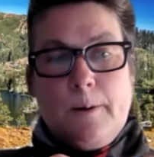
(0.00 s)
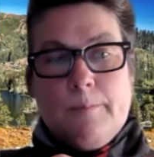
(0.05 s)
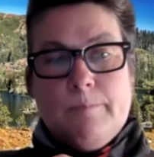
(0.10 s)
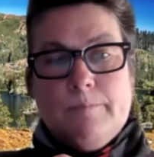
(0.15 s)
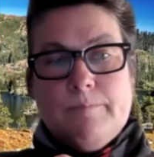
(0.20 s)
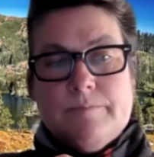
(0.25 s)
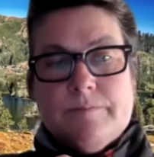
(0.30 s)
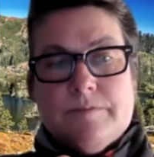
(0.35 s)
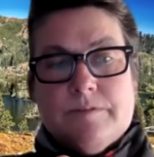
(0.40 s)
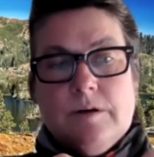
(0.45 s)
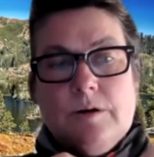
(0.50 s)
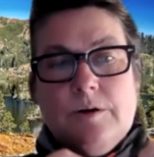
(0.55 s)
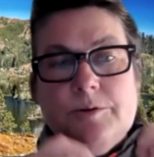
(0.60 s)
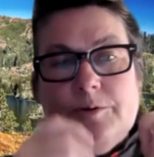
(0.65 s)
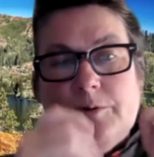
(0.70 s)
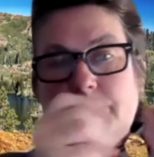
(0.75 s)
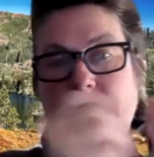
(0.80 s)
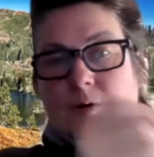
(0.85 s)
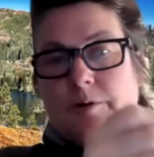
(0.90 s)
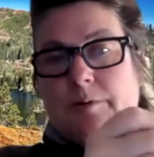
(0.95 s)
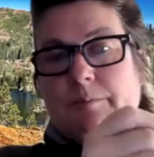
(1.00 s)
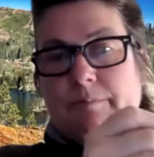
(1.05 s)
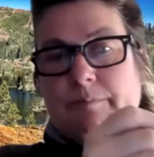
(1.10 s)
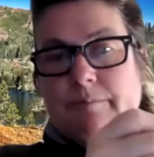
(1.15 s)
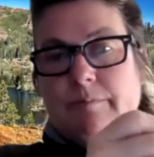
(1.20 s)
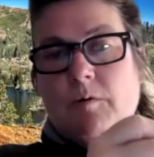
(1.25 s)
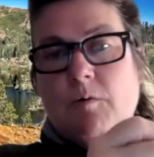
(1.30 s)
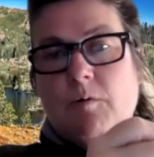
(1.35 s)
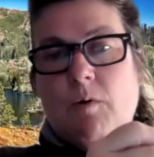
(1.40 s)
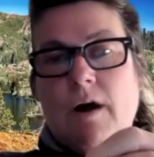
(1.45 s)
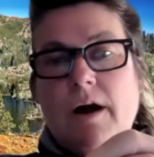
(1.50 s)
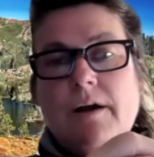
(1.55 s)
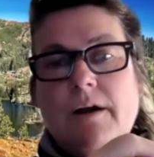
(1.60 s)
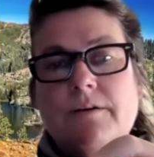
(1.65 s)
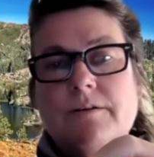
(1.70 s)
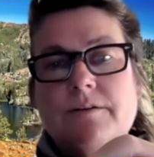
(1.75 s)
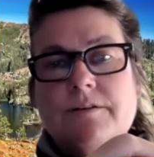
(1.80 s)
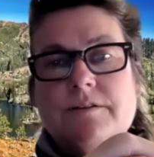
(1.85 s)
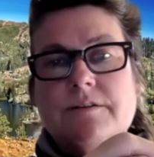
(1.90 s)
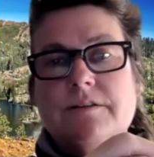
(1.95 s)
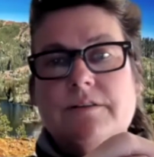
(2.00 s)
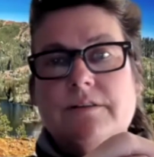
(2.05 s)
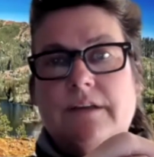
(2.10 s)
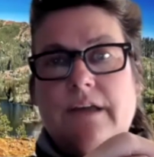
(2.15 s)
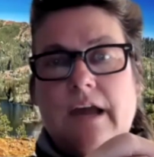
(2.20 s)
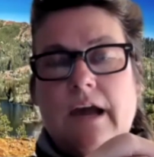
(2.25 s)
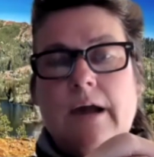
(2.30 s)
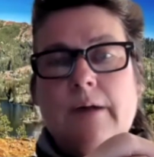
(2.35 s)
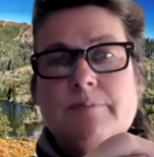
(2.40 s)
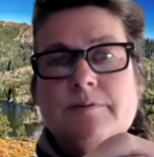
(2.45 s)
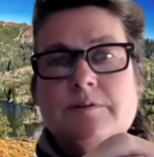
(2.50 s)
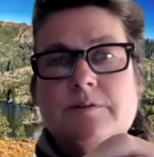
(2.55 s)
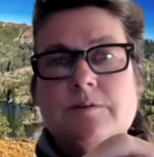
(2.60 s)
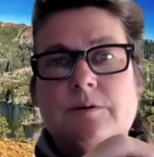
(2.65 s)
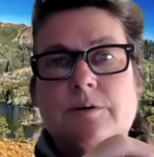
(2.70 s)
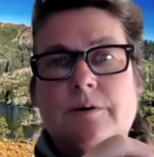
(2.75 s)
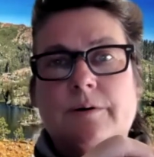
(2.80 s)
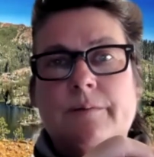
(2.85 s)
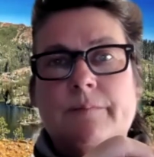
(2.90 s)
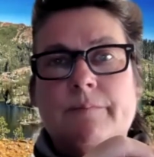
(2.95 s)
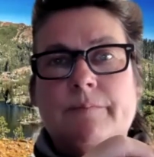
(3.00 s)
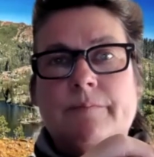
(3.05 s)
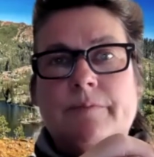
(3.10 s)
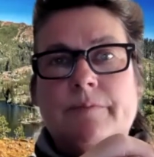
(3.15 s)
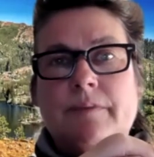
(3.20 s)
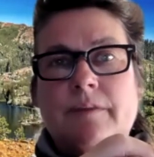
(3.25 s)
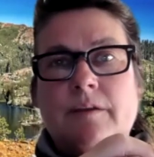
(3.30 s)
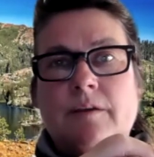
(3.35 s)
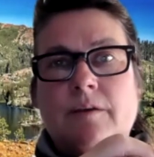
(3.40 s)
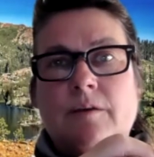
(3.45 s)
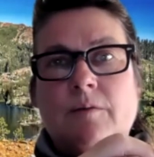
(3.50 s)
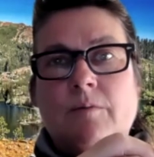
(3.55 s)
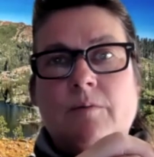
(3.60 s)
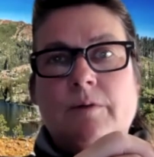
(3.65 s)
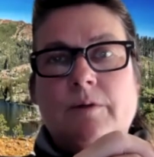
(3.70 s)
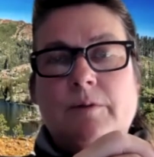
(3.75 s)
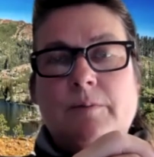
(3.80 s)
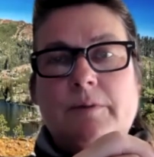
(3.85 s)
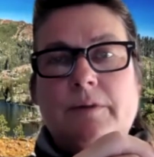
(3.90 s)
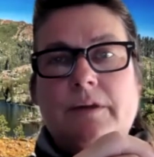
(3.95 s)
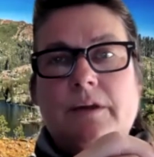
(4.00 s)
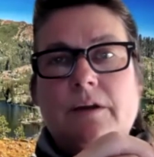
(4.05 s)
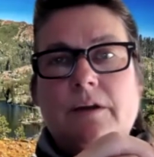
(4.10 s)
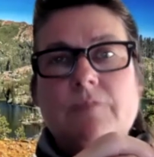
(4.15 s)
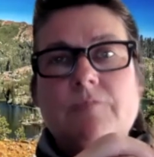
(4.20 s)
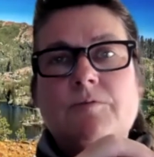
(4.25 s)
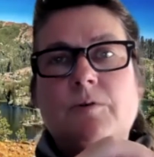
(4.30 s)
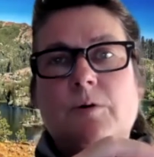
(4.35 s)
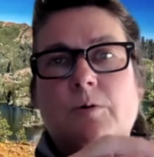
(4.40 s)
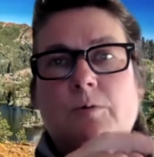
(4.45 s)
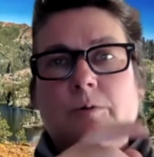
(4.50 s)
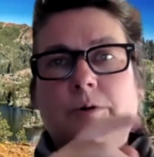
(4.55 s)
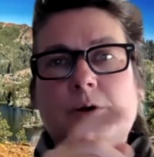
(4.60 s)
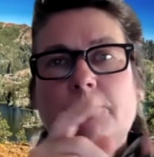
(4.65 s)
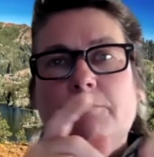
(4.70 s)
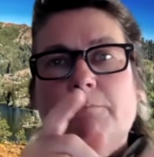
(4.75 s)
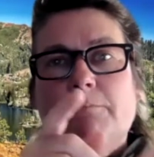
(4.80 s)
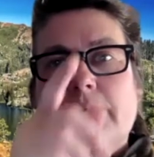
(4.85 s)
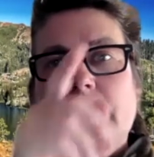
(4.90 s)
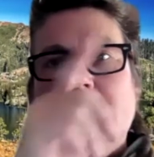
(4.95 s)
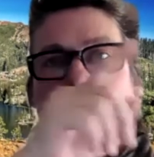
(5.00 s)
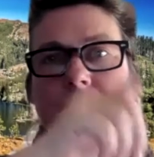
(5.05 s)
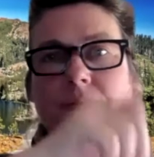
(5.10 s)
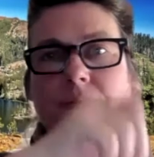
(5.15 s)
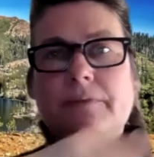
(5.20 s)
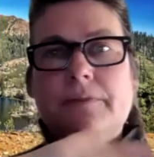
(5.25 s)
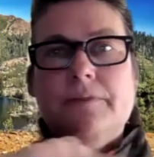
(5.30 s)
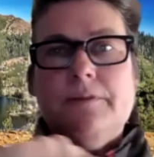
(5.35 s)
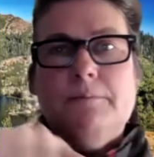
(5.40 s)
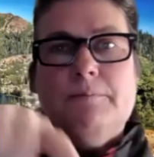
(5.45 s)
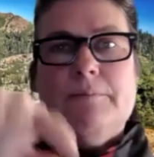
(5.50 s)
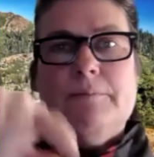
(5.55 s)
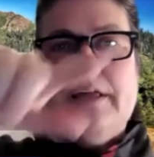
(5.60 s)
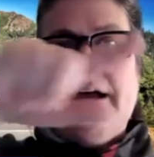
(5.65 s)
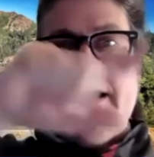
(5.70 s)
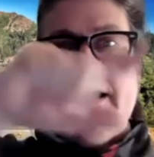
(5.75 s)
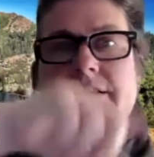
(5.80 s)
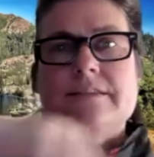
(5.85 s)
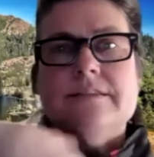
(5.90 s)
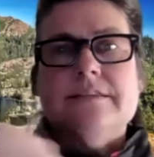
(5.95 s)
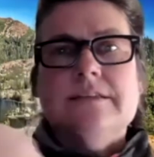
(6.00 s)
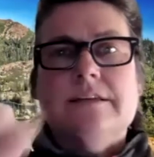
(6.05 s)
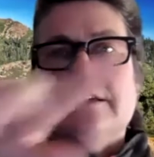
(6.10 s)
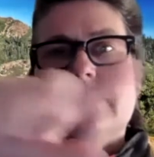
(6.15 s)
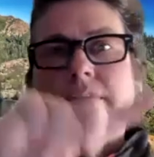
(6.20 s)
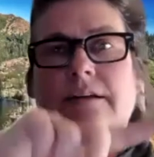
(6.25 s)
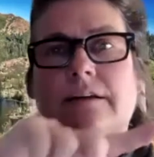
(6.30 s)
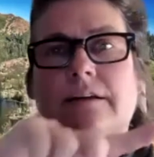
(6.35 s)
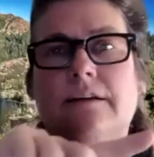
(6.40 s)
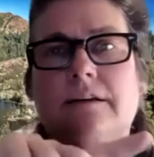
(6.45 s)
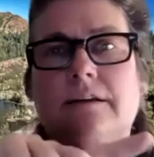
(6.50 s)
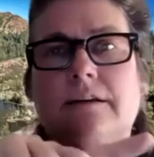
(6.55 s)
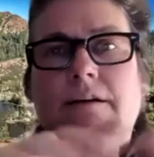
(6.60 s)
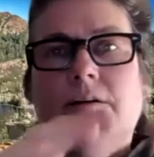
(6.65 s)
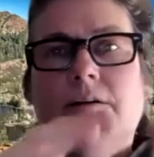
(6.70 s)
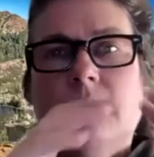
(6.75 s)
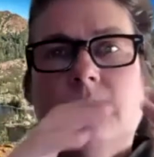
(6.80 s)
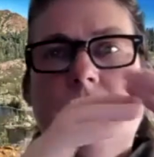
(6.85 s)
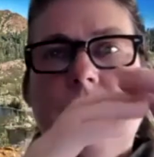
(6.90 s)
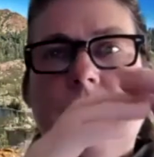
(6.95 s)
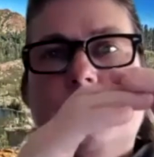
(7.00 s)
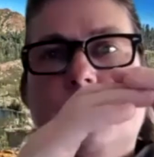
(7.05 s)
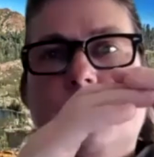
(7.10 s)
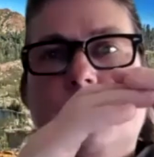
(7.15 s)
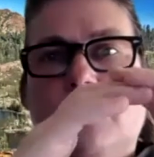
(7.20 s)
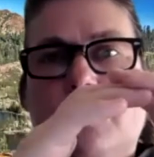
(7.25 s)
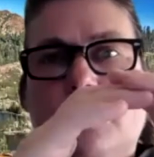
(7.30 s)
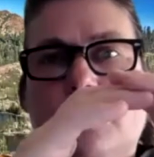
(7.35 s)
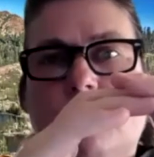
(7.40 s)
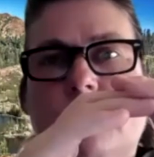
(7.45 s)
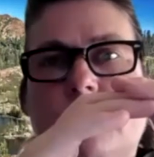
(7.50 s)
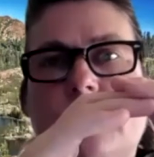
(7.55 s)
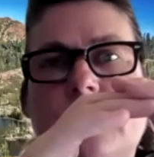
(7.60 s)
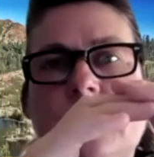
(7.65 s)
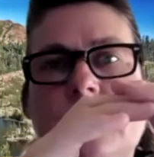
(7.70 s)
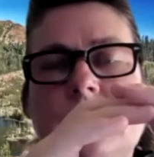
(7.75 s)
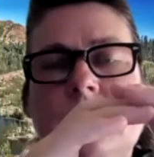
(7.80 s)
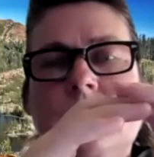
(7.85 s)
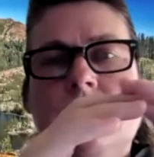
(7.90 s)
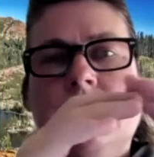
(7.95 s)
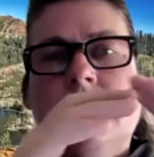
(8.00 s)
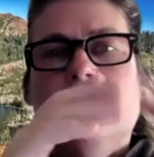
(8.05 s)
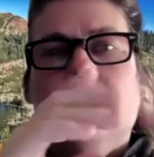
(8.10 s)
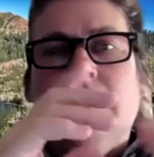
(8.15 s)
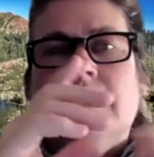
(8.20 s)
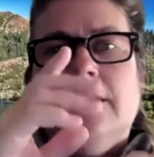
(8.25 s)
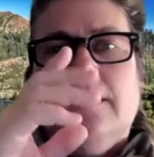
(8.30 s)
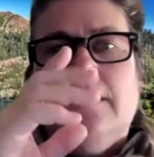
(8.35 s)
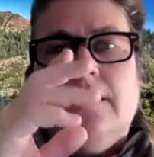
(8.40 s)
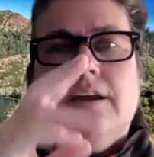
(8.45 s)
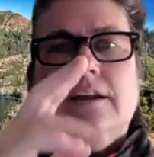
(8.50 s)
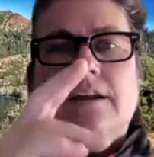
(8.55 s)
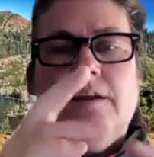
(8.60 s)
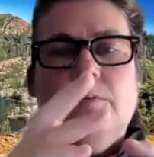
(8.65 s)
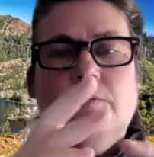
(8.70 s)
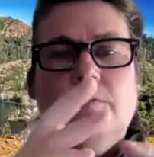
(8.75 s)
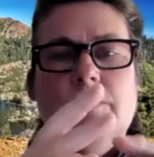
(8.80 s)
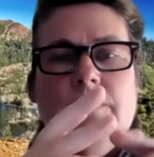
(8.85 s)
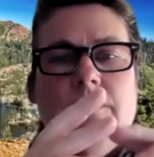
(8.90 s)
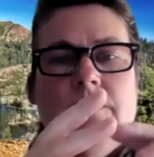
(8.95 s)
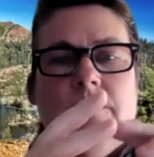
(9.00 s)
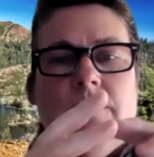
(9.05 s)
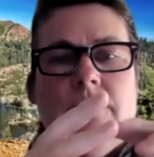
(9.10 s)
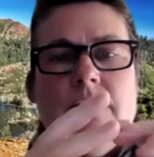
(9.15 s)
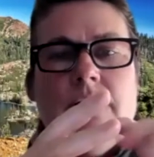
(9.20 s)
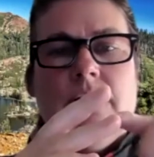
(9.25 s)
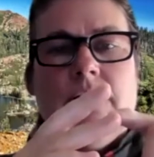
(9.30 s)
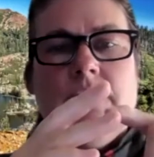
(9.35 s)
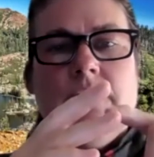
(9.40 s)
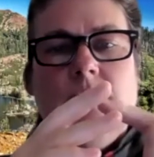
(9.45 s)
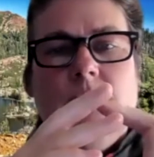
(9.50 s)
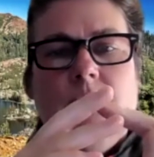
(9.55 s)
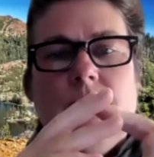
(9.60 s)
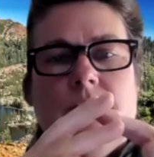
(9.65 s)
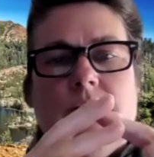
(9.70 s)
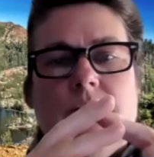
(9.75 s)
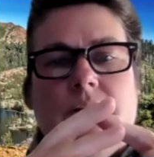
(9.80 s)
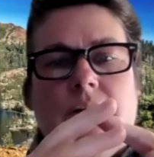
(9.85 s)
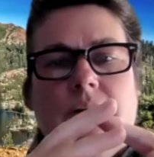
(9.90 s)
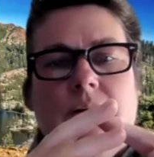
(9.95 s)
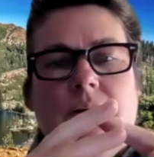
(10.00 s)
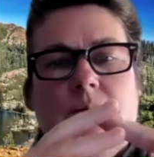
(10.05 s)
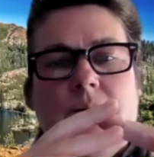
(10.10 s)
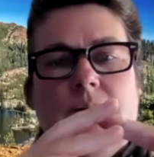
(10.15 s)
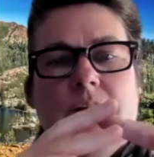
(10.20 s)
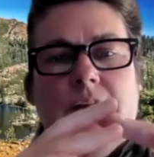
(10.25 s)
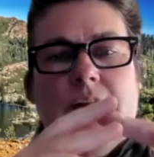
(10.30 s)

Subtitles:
solder the wires to the capsule, we'd be careful. We'd melt the plastic around the ring, and it would like